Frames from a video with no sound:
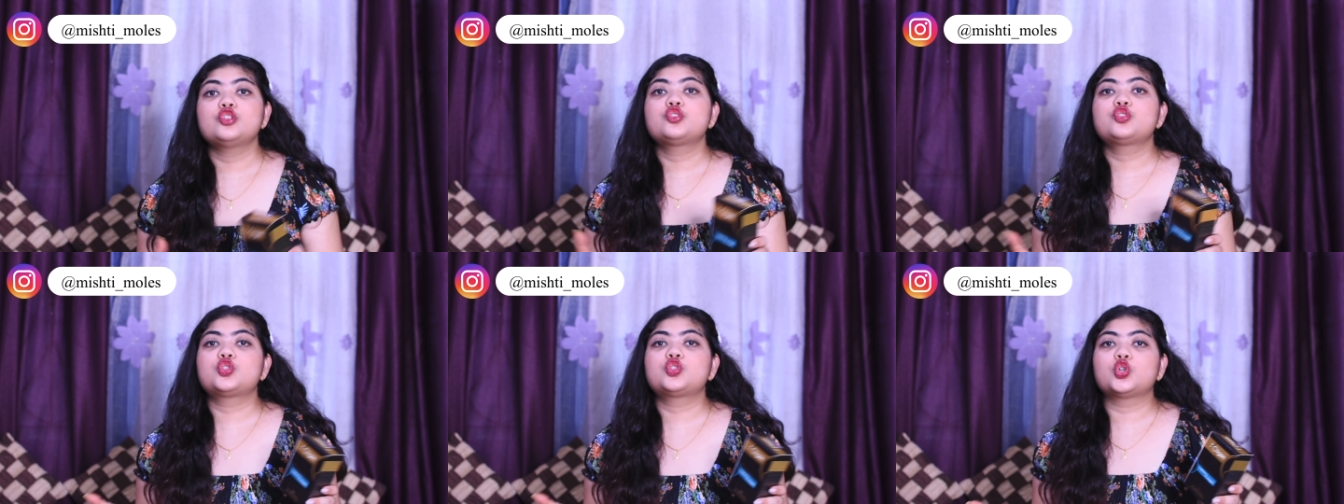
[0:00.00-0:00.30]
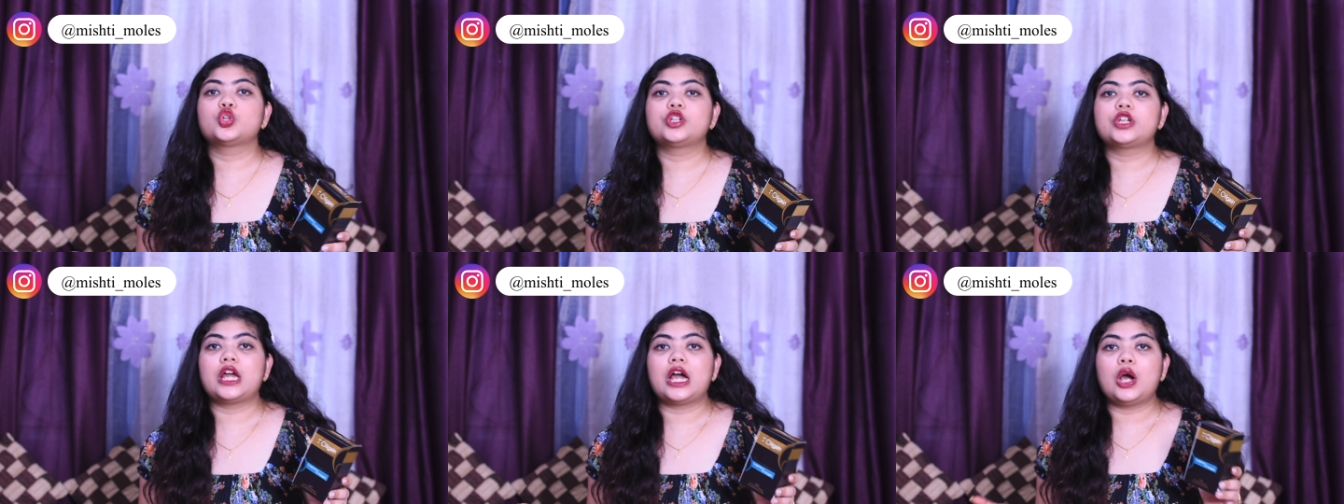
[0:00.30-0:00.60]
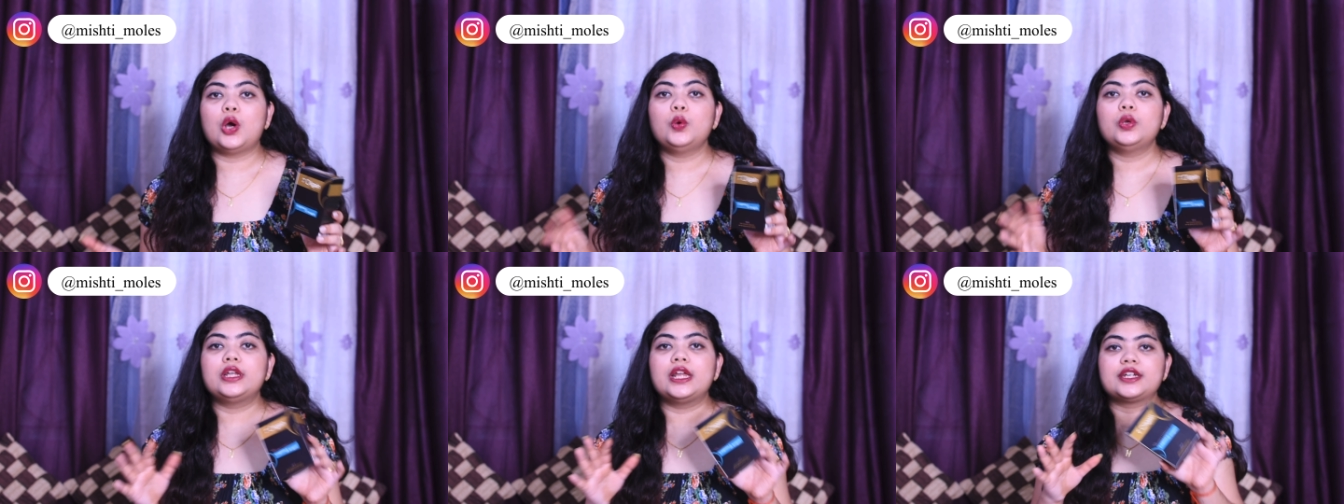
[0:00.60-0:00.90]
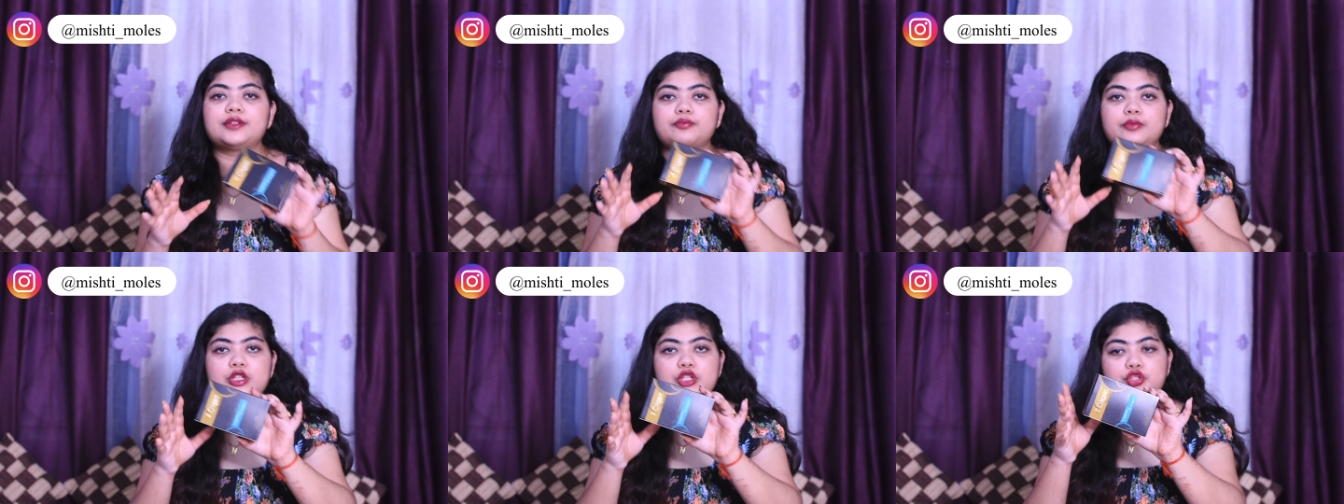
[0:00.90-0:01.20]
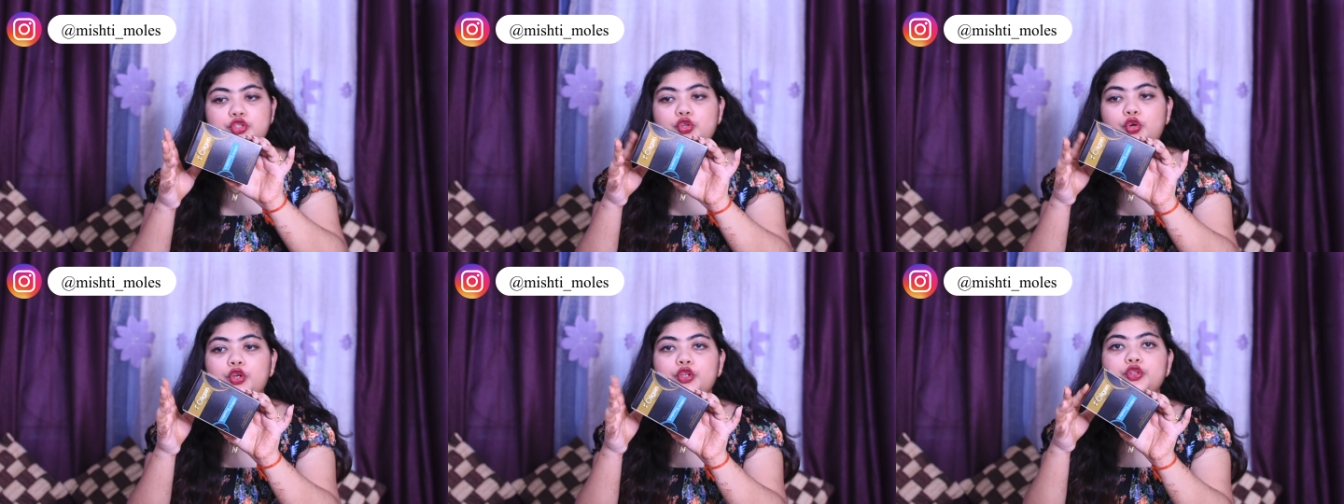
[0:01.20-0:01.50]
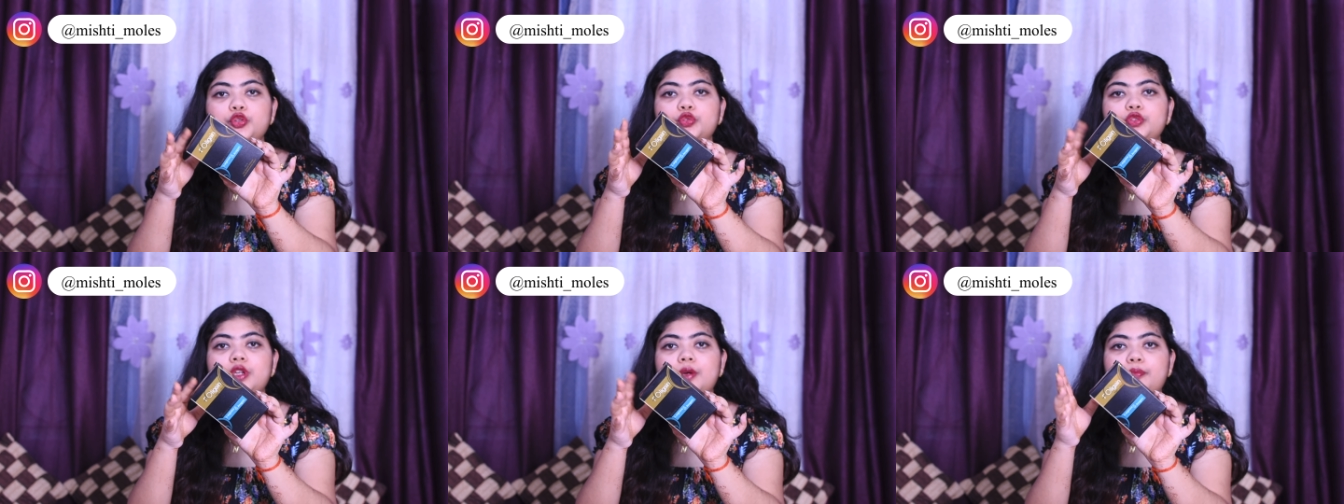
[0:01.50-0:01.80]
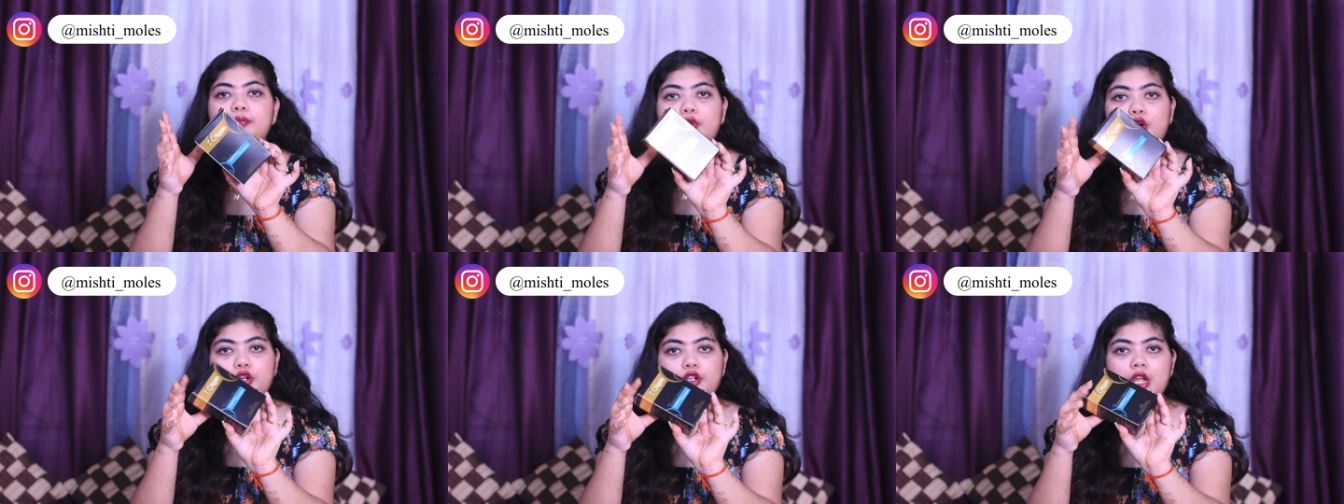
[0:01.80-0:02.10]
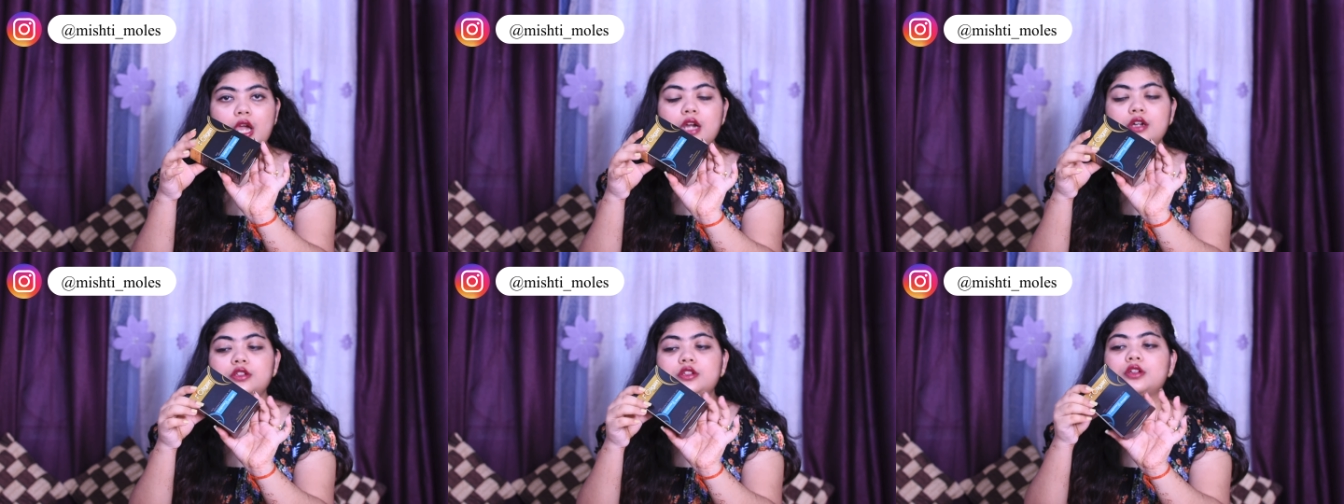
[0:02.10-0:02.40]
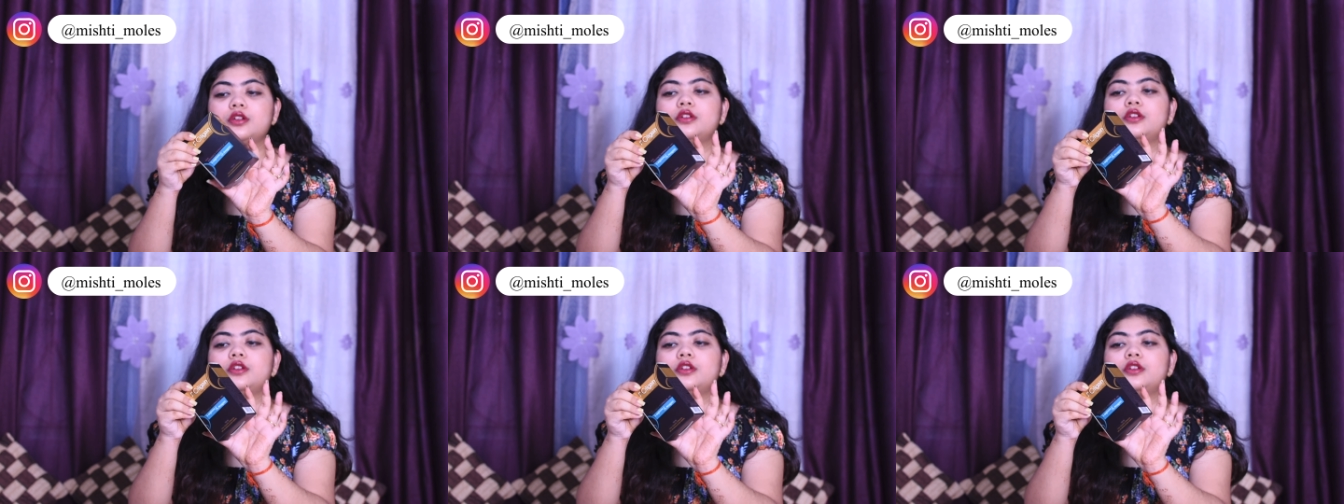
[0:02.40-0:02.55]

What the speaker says: So now let me show you the product,